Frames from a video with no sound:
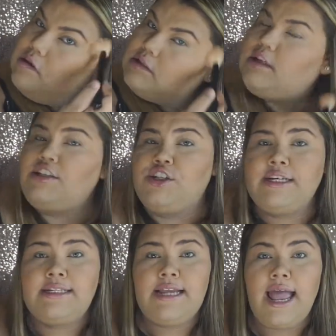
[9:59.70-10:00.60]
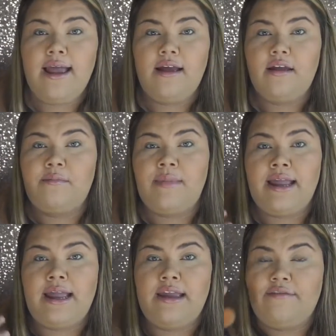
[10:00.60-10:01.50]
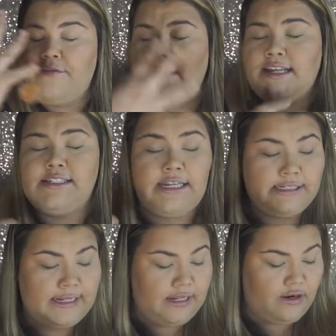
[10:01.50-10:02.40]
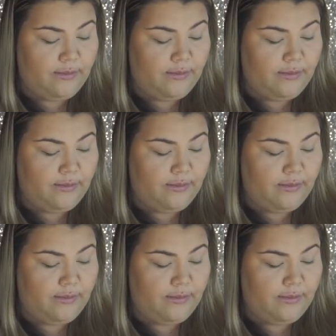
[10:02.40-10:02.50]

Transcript: So as you can tell, my face looks a little